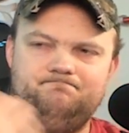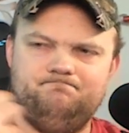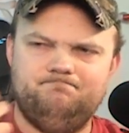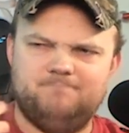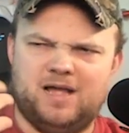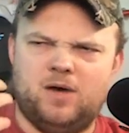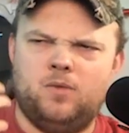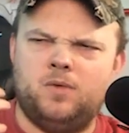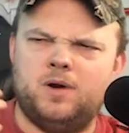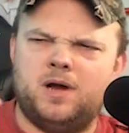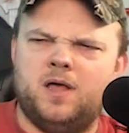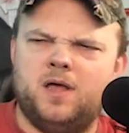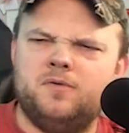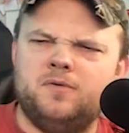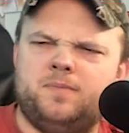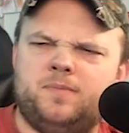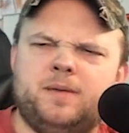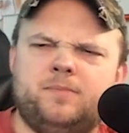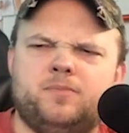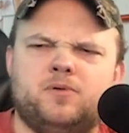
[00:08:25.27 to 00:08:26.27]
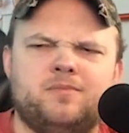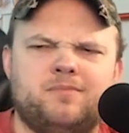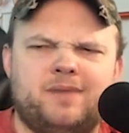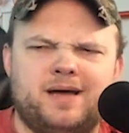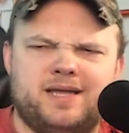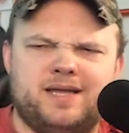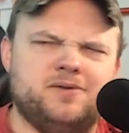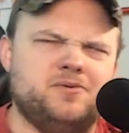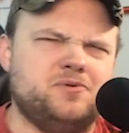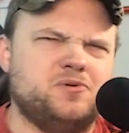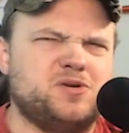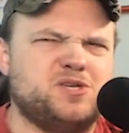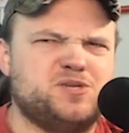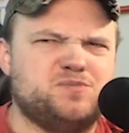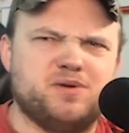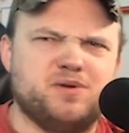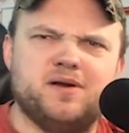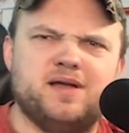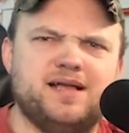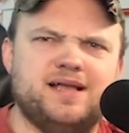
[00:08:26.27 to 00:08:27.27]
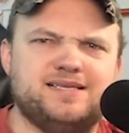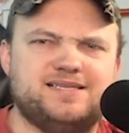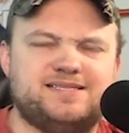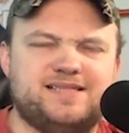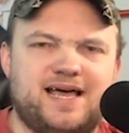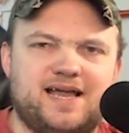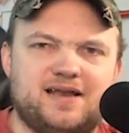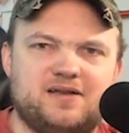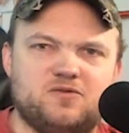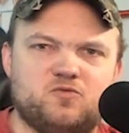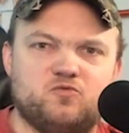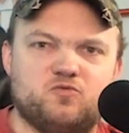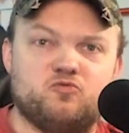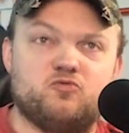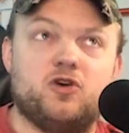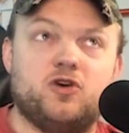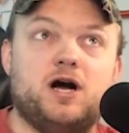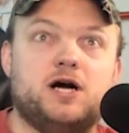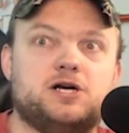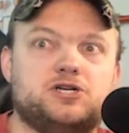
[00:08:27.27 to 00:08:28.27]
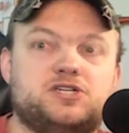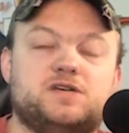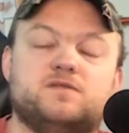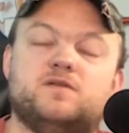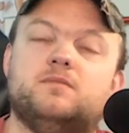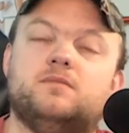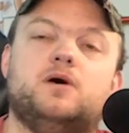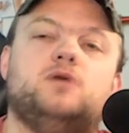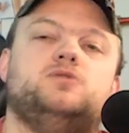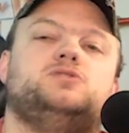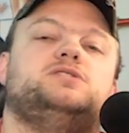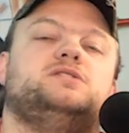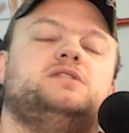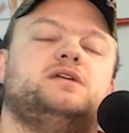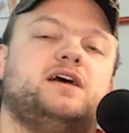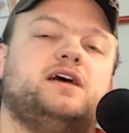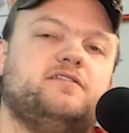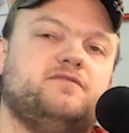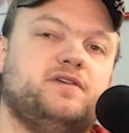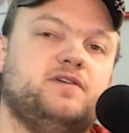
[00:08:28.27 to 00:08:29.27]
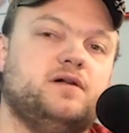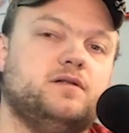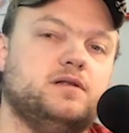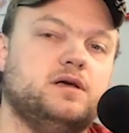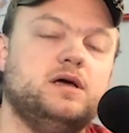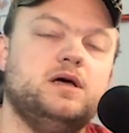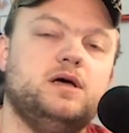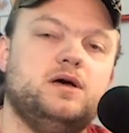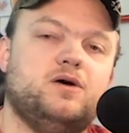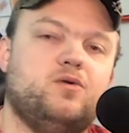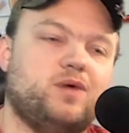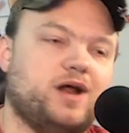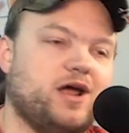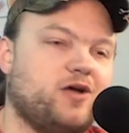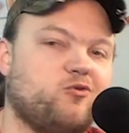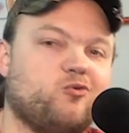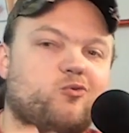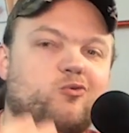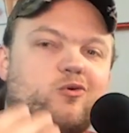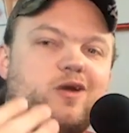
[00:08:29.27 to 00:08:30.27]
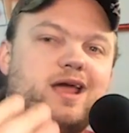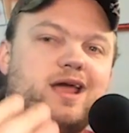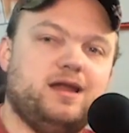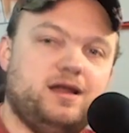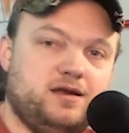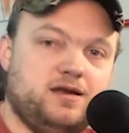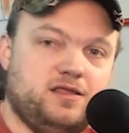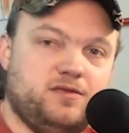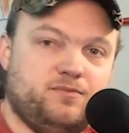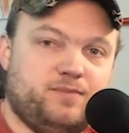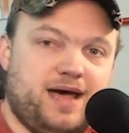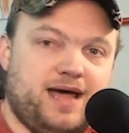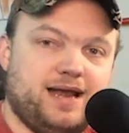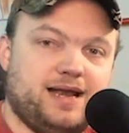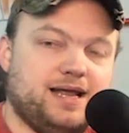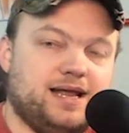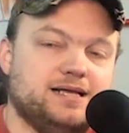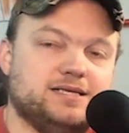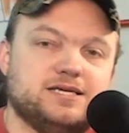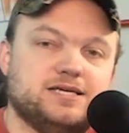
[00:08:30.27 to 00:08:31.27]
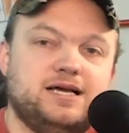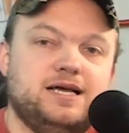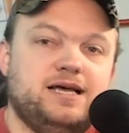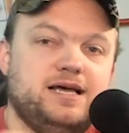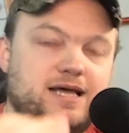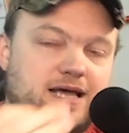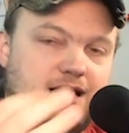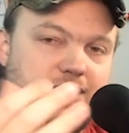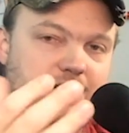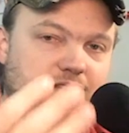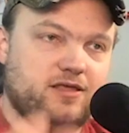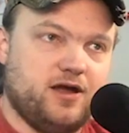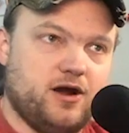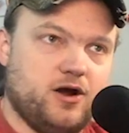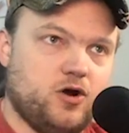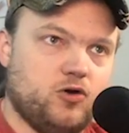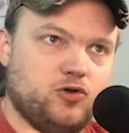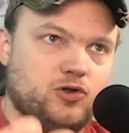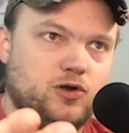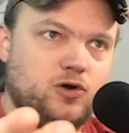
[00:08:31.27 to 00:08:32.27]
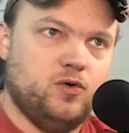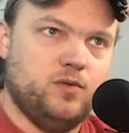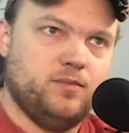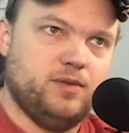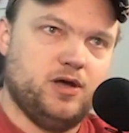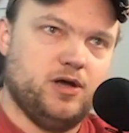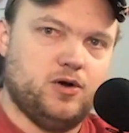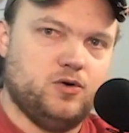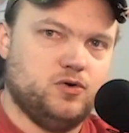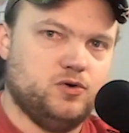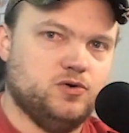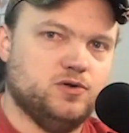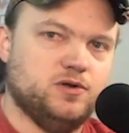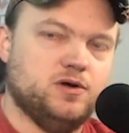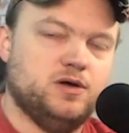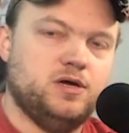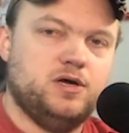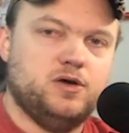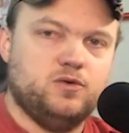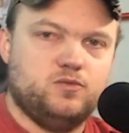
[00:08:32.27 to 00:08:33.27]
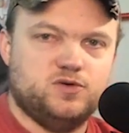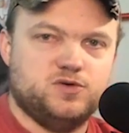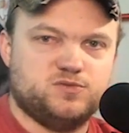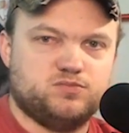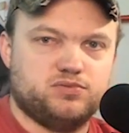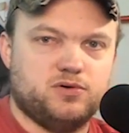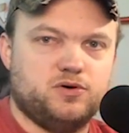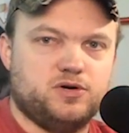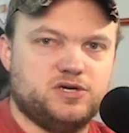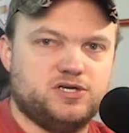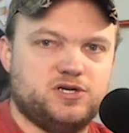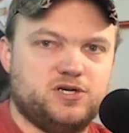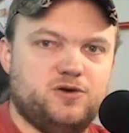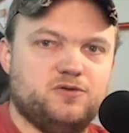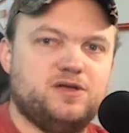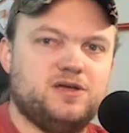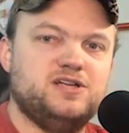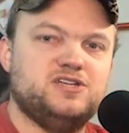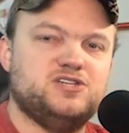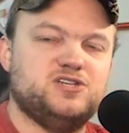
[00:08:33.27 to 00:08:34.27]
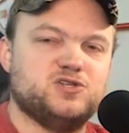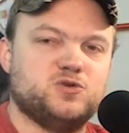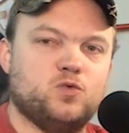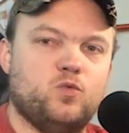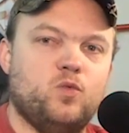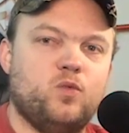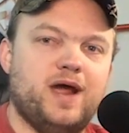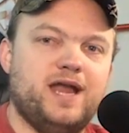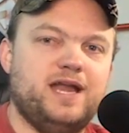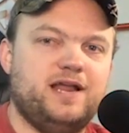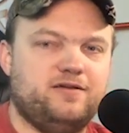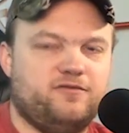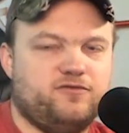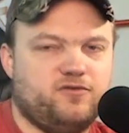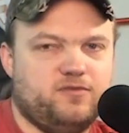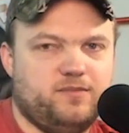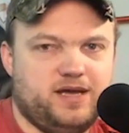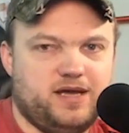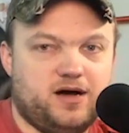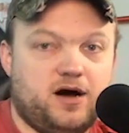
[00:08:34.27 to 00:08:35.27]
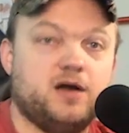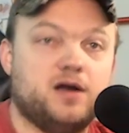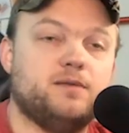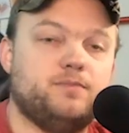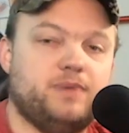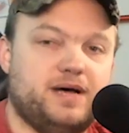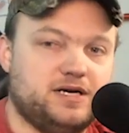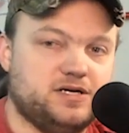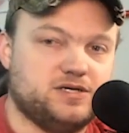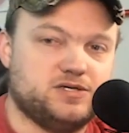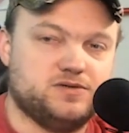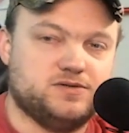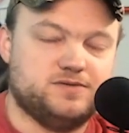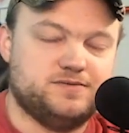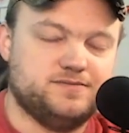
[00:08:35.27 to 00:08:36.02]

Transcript: want other people in my guild to experience that rush of emotion that I felt when I ran into the Badlands, and there, lo and behold, was Broken Tooth just waiting for me on a pedestal.